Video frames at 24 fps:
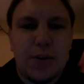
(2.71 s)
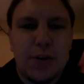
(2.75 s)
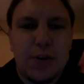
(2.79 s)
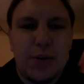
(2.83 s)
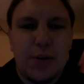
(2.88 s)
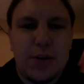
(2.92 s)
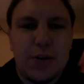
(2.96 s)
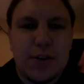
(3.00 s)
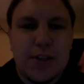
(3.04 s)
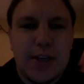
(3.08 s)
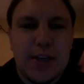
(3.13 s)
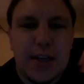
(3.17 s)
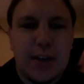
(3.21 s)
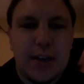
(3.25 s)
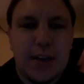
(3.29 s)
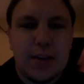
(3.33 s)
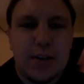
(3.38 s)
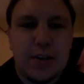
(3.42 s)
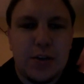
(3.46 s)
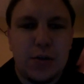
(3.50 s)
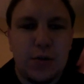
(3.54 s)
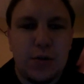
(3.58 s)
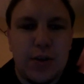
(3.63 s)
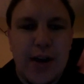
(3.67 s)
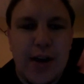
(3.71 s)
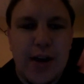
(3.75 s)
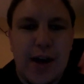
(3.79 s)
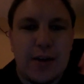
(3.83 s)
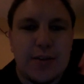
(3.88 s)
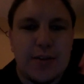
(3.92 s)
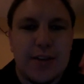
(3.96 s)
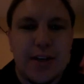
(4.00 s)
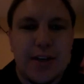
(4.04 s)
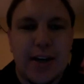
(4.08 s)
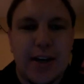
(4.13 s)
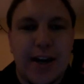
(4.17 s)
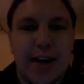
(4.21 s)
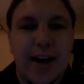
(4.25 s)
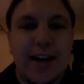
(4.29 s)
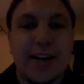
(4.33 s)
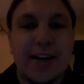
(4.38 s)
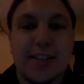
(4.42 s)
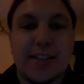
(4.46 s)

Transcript: 13th, 2008.